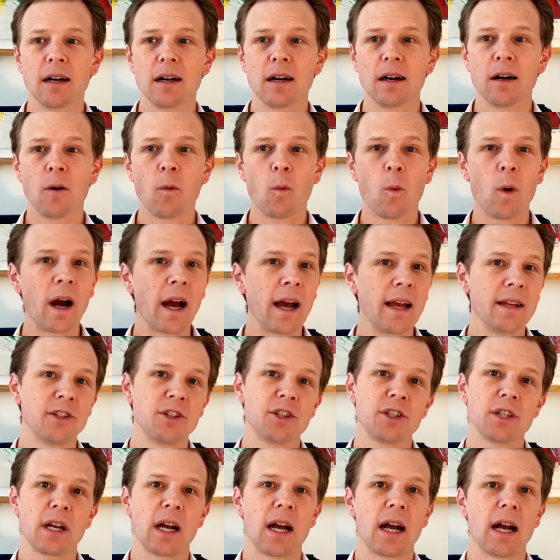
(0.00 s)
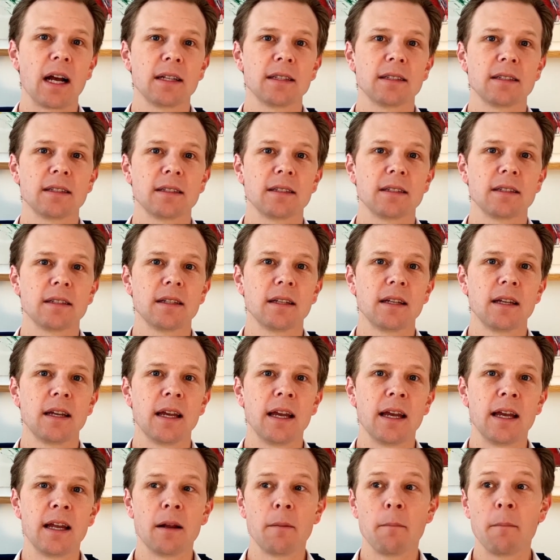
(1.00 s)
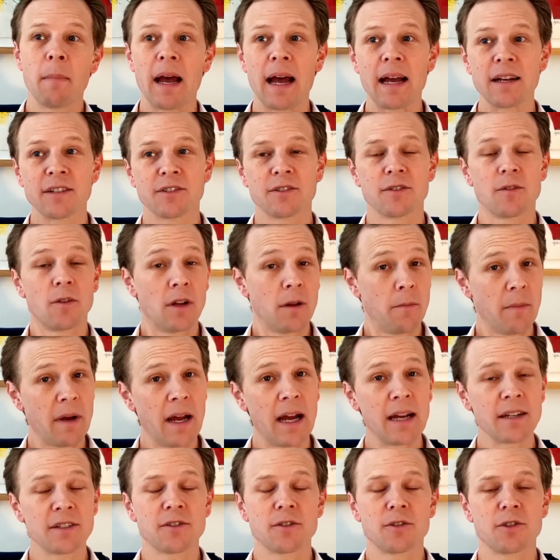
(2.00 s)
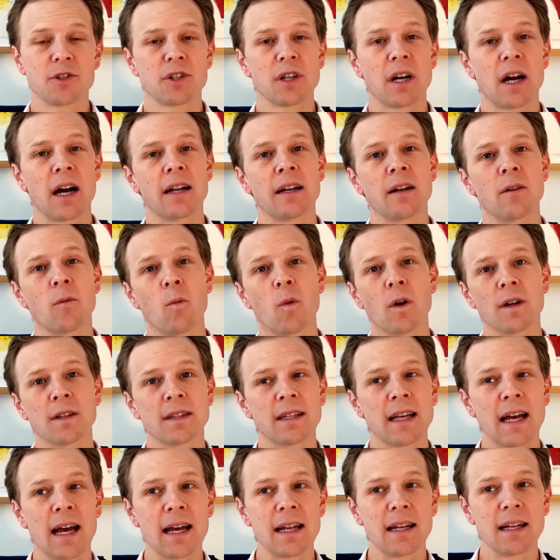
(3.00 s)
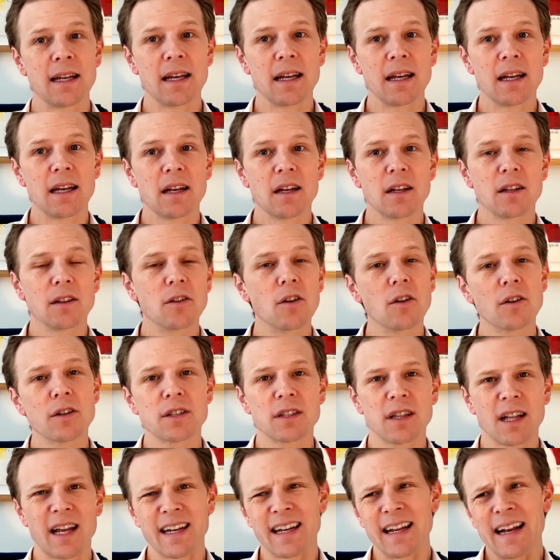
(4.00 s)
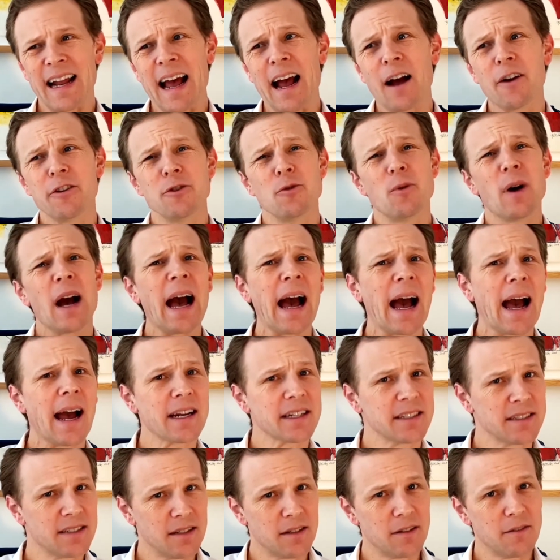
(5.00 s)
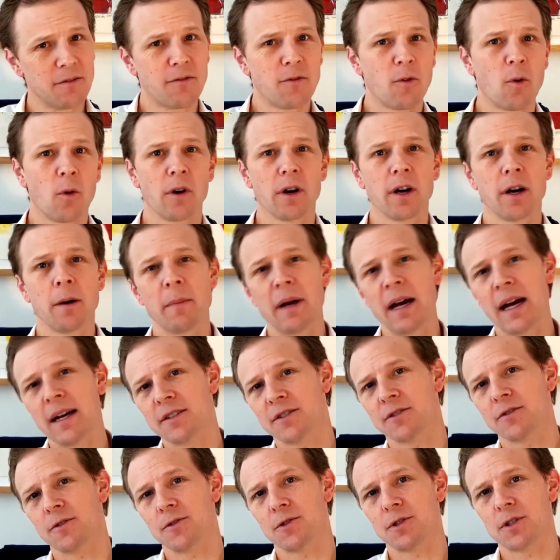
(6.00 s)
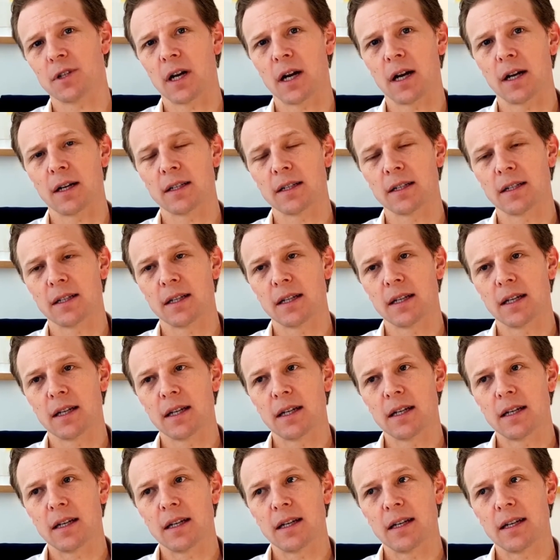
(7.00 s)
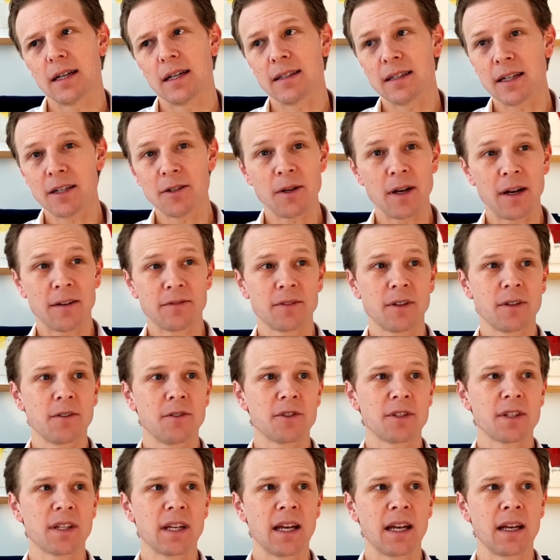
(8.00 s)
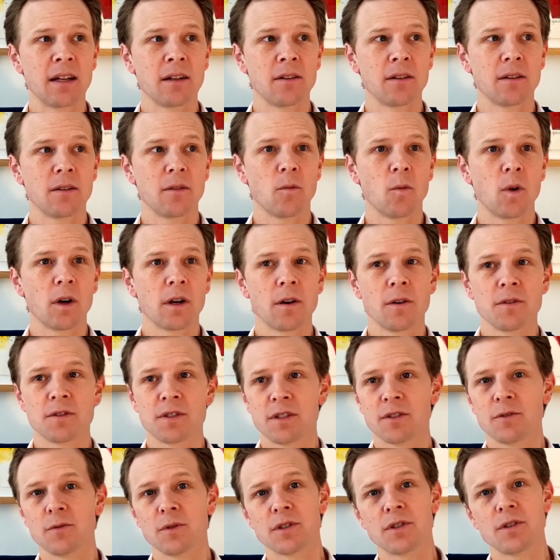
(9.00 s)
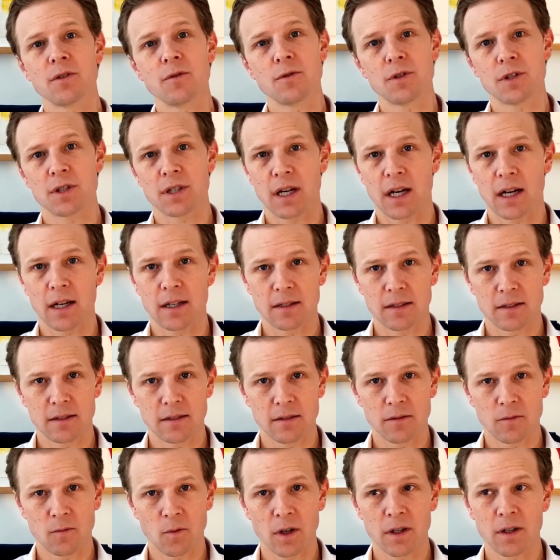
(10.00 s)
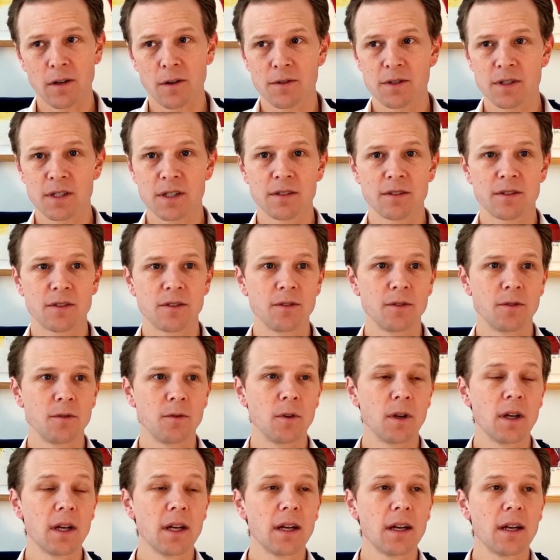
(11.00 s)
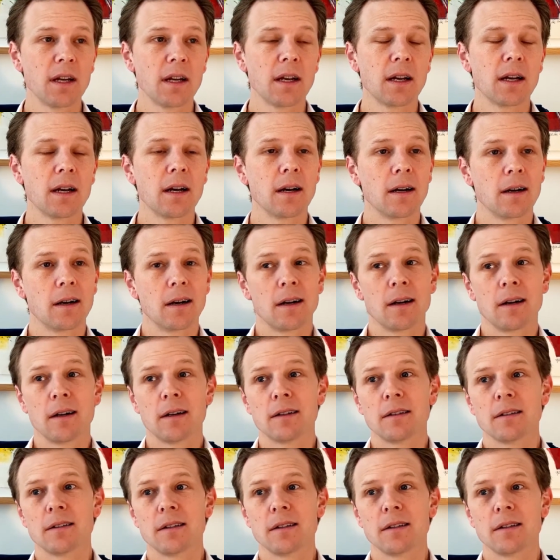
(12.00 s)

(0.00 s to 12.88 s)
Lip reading: a wide shot and a master shot, and what that looks like and how you act for a master shot. And then you have to understand what goes into a two shot, what goes into a